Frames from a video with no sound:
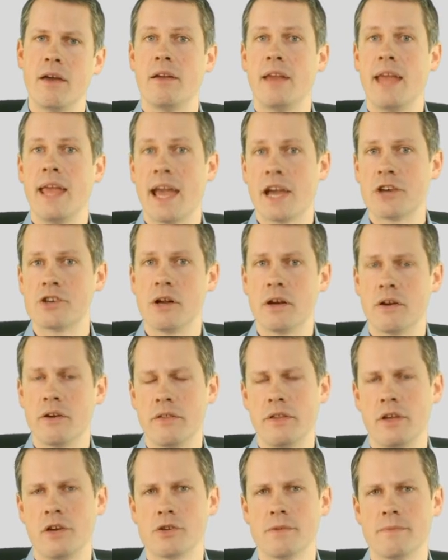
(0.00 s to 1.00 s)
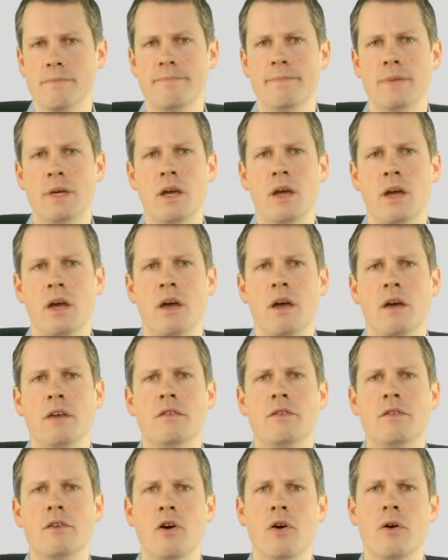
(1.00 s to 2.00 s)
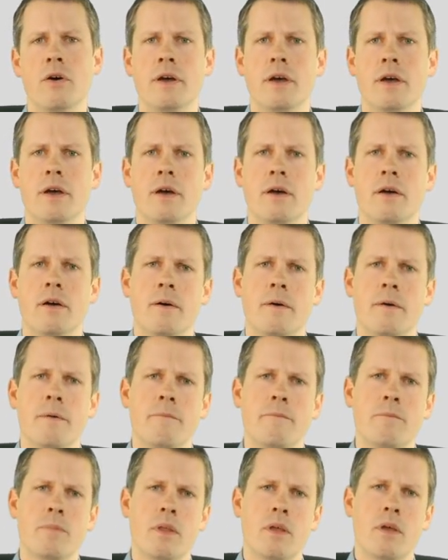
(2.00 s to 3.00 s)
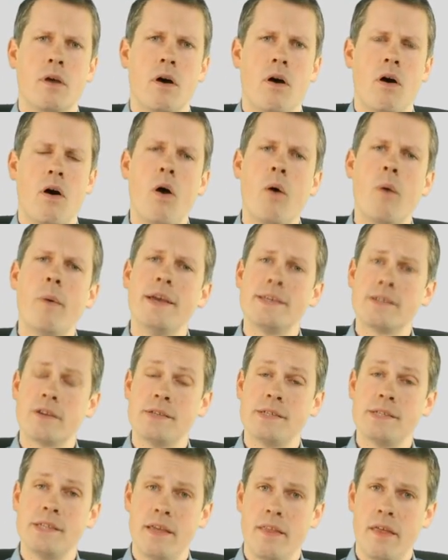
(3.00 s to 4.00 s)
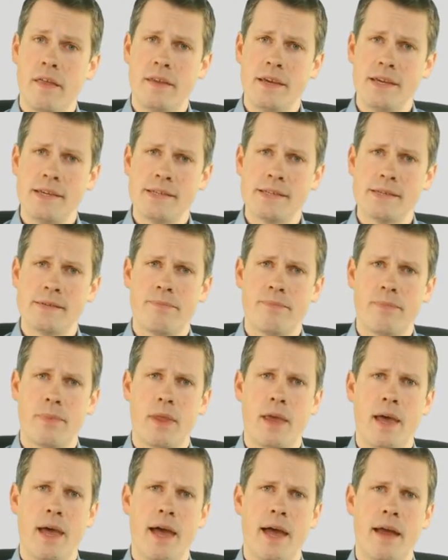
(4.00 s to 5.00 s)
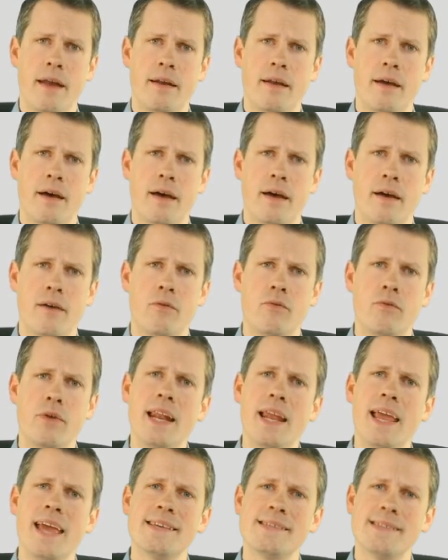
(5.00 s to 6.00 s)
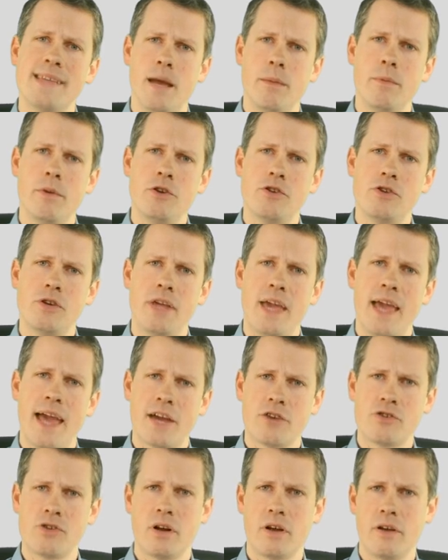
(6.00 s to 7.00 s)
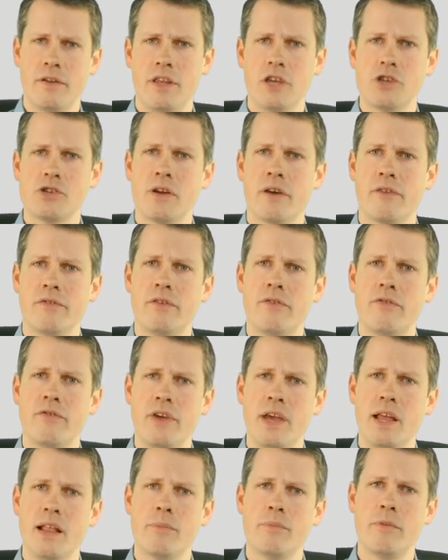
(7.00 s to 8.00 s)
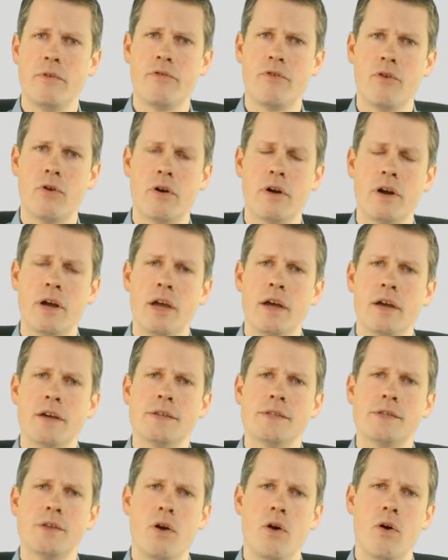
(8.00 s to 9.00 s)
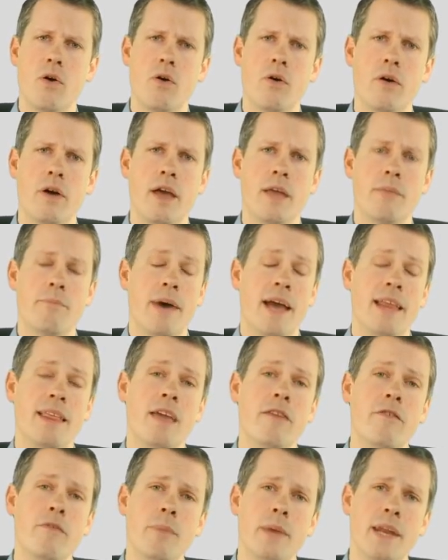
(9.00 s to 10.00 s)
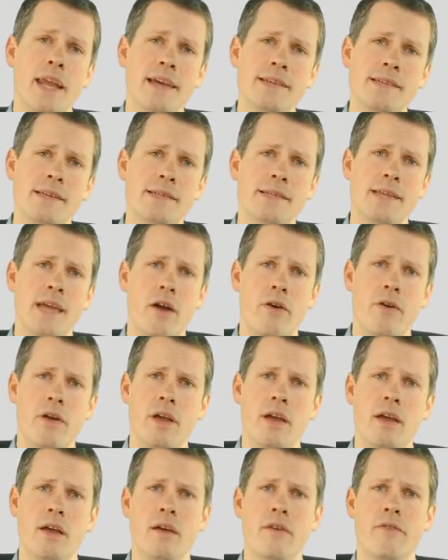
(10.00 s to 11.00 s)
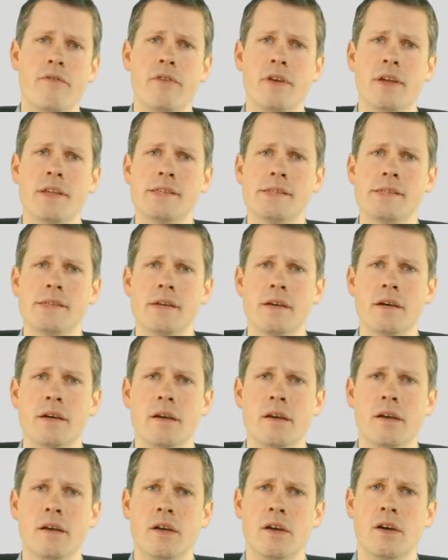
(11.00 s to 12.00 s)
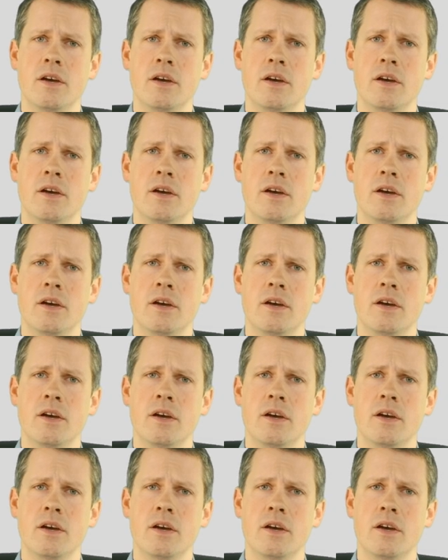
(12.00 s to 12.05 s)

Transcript: on the actual condition. So always consider this and really establish the actual condition of the field before. So it might even be necessary, if it's a